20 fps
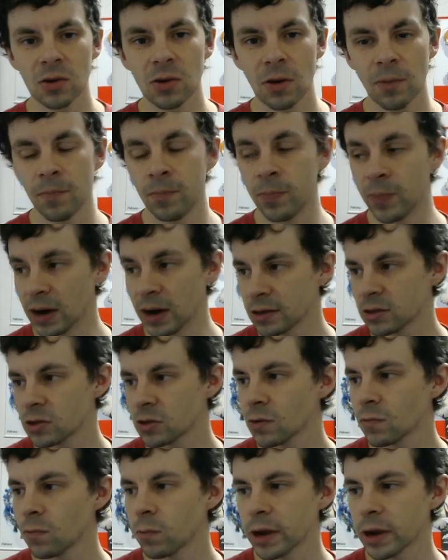a bunch
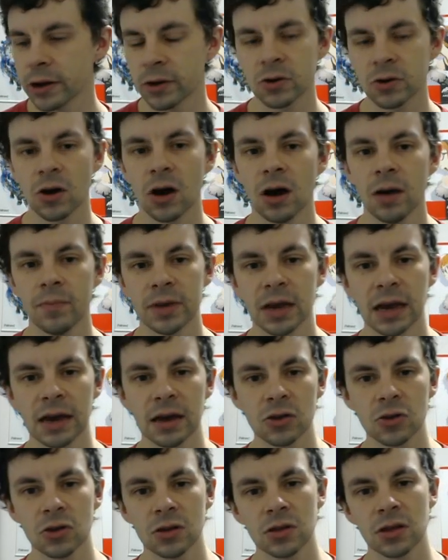of weird
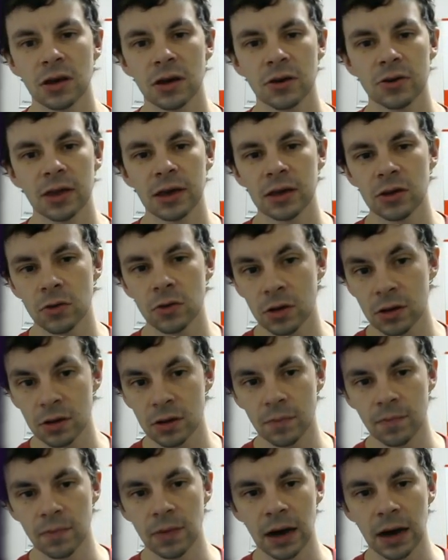combinations here that you could
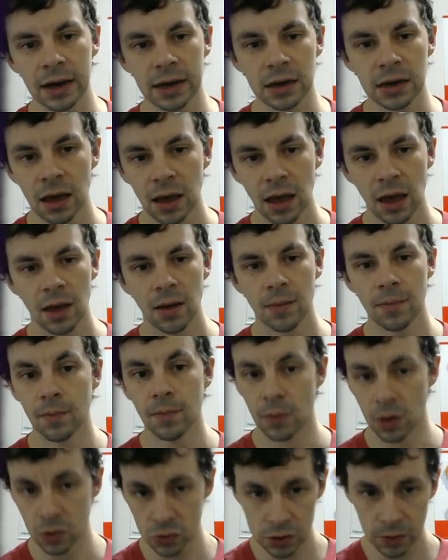combine
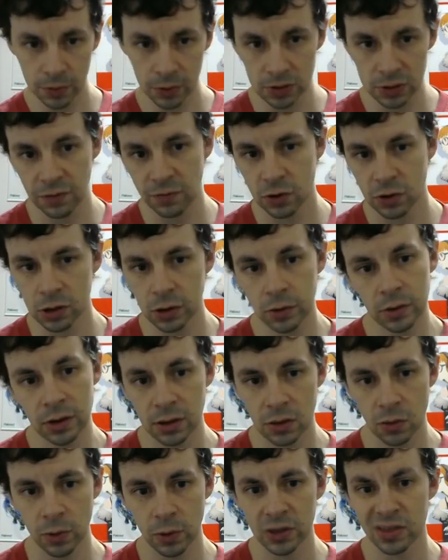multiple different
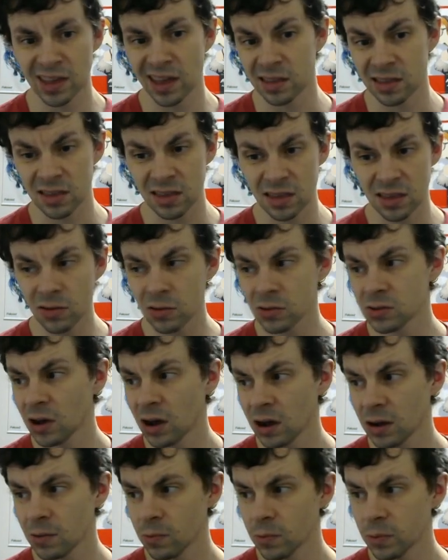units with and still
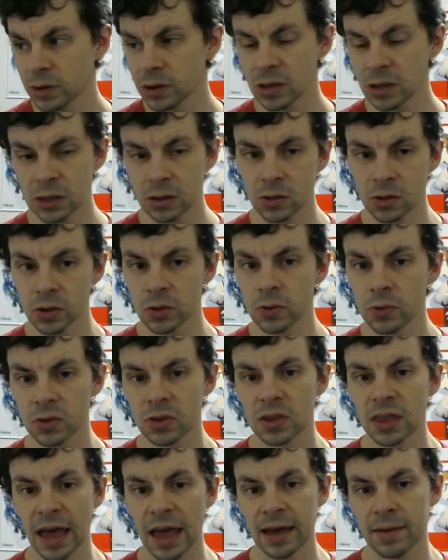not really
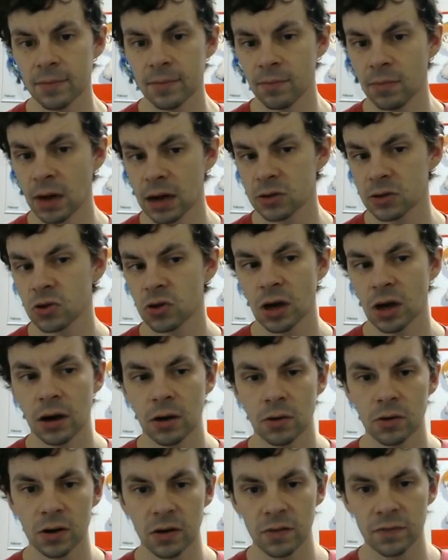lose that much
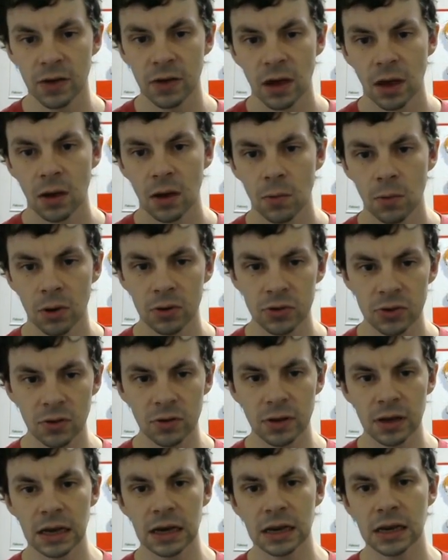out of, while still
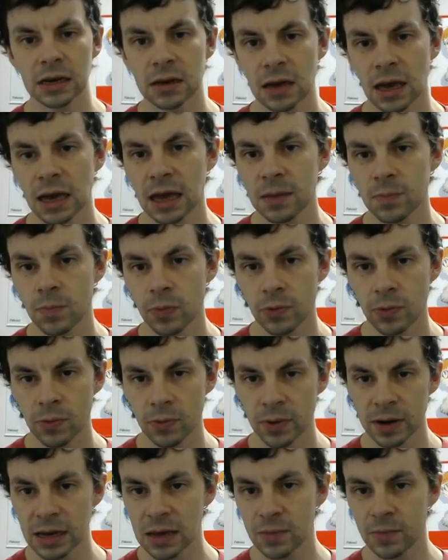getting a
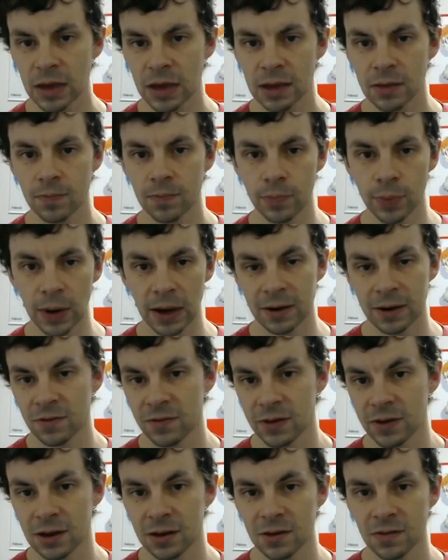pretty big
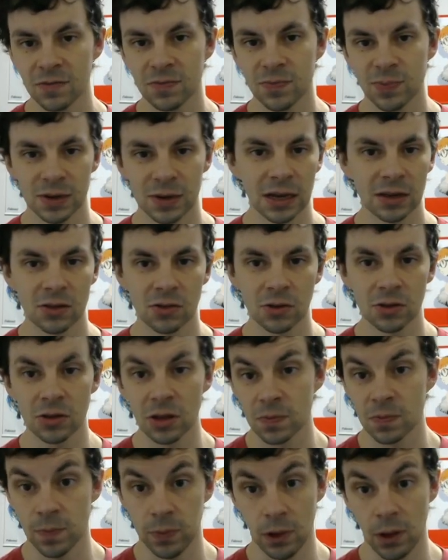benefit of potentially
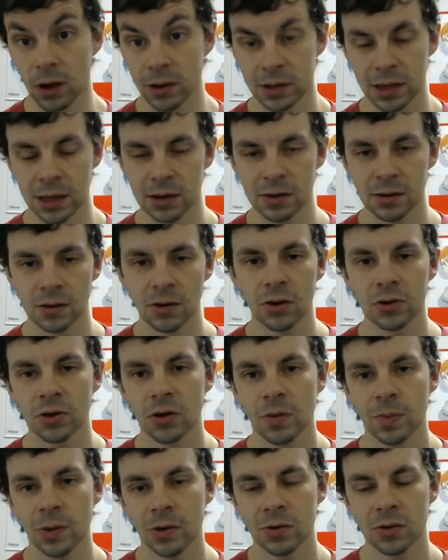just blocking all
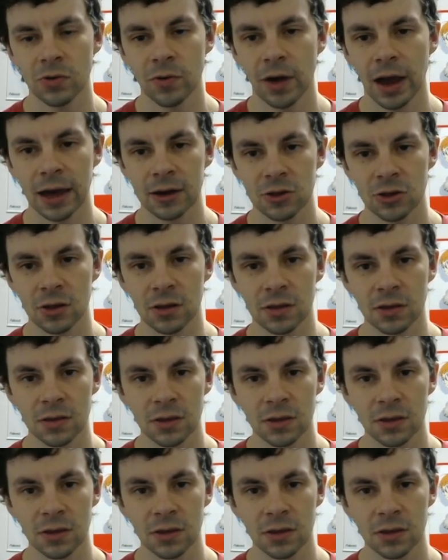your opponent's reactions.